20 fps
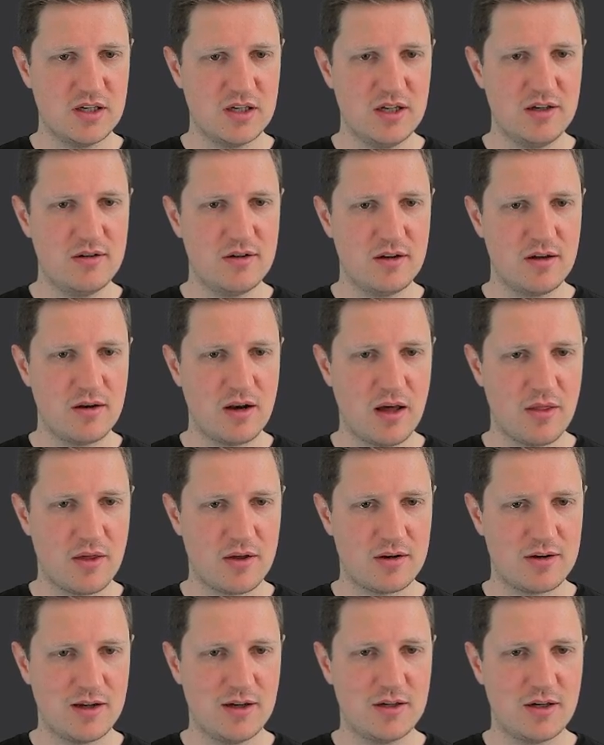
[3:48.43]
in another
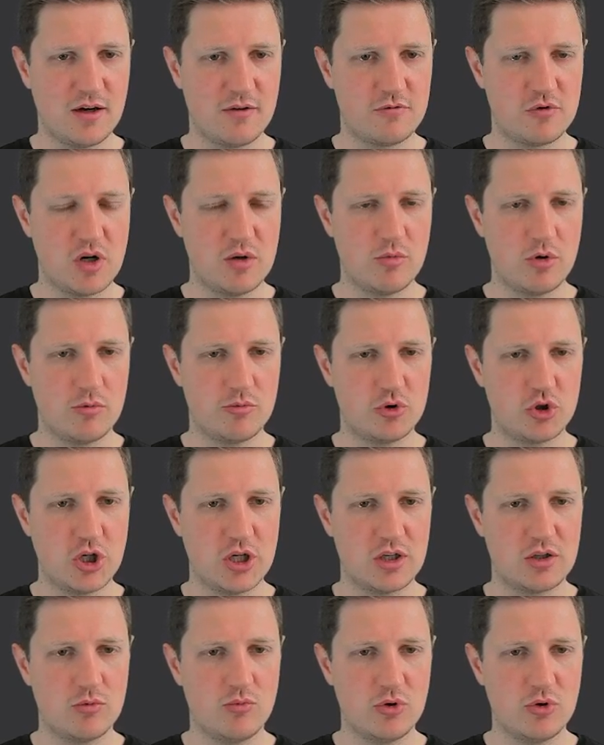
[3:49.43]
data frame object,